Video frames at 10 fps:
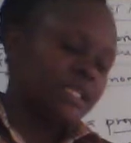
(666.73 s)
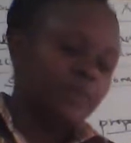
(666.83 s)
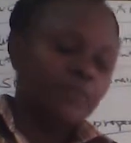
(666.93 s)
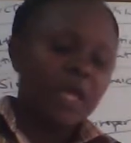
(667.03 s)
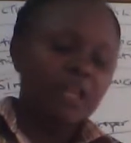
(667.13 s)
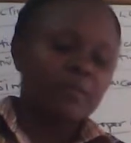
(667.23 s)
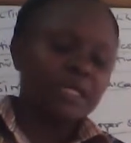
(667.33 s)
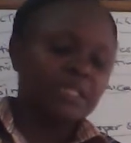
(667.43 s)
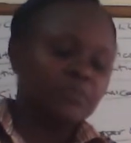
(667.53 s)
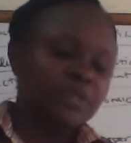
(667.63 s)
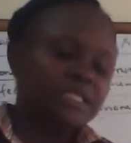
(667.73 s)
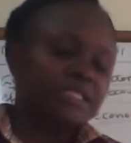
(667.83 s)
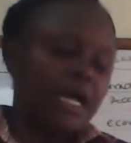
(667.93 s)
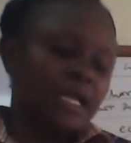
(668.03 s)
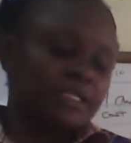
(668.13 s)
and must be
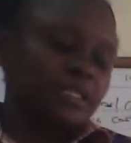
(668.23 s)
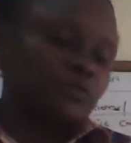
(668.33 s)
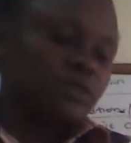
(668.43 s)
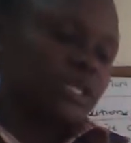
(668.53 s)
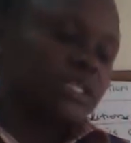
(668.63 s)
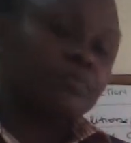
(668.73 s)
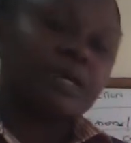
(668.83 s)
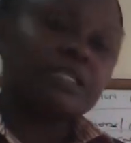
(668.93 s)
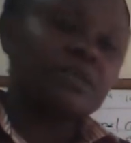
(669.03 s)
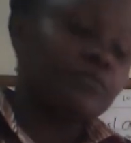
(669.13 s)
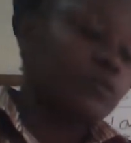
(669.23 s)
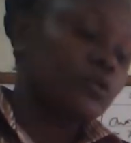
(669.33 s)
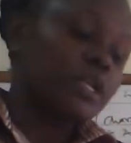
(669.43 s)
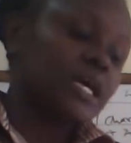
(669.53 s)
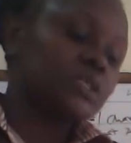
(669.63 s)
charged to the respective
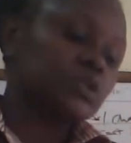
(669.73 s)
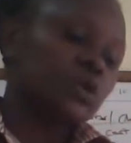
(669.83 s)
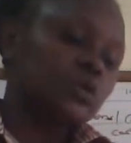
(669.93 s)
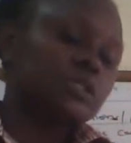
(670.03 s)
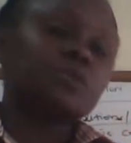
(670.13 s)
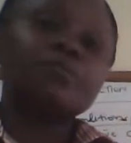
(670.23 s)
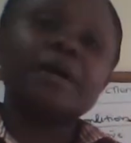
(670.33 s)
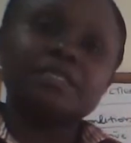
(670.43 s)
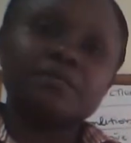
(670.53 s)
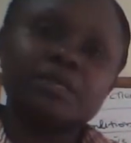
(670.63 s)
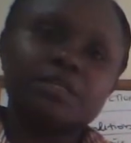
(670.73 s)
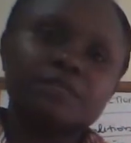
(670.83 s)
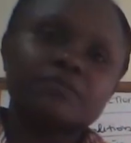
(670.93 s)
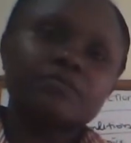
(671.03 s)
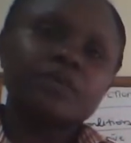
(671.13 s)
production departments.
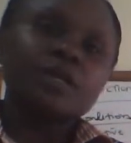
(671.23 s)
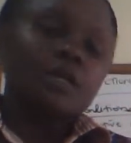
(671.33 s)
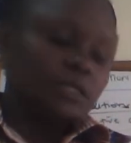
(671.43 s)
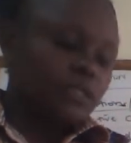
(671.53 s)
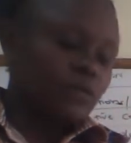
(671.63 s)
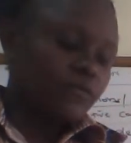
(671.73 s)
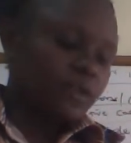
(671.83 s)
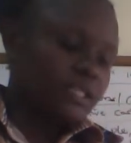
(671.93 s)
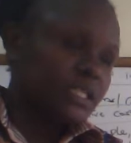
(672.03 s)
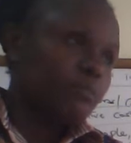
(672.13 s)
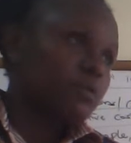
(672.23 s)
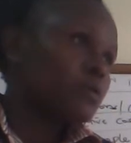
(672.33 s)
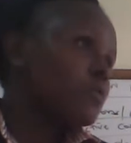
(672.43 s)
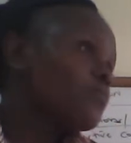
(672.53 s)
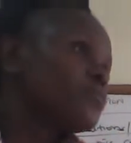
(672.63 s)
So for
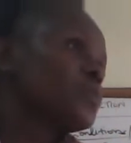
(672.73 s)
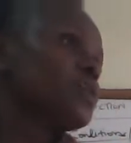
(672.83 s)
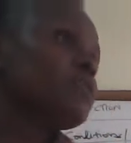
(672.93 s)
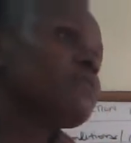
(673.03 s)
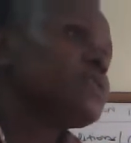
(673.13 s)
example, if it